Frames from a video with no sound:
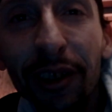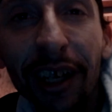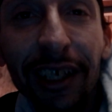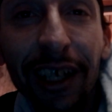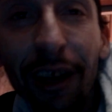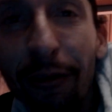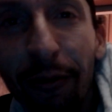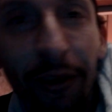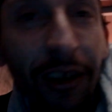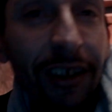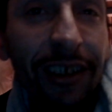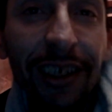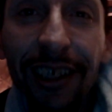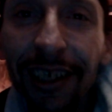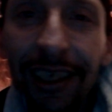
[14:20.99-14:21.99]
can't front.
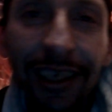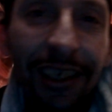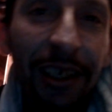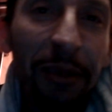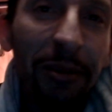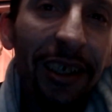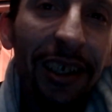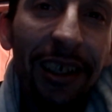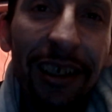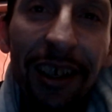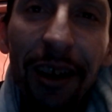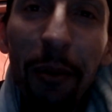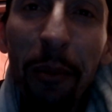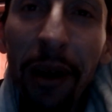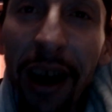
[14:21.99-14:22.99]
You know what I'm saying?
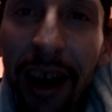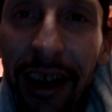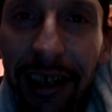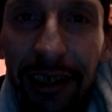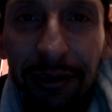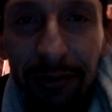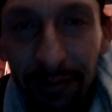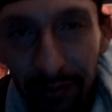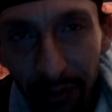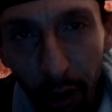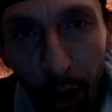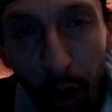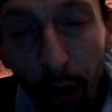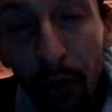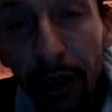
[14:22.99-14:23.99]
But hey,
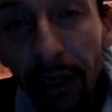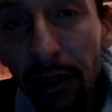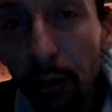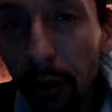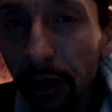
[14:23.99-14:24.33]
all things work